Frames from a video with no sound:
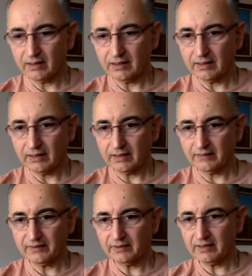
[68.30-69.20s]
And I
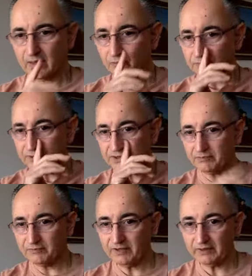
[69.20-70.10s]
think that would be
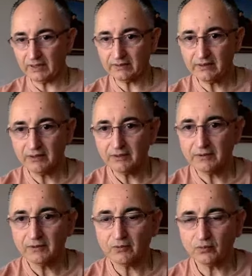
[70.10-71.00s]
something that
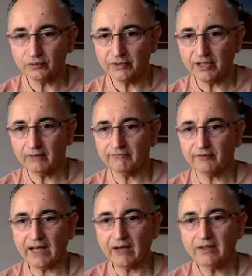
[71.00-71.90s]
would be
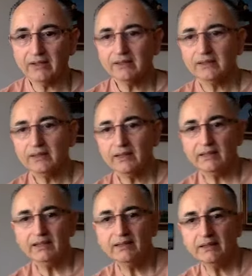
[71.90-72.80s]
helpful. Now,
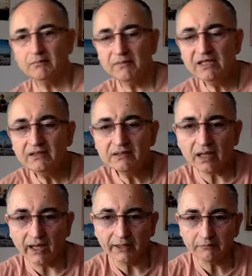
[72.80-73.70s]
in the
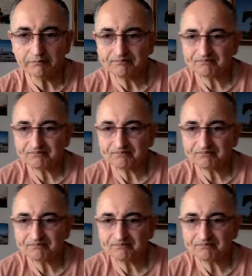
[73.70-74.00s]
meantime,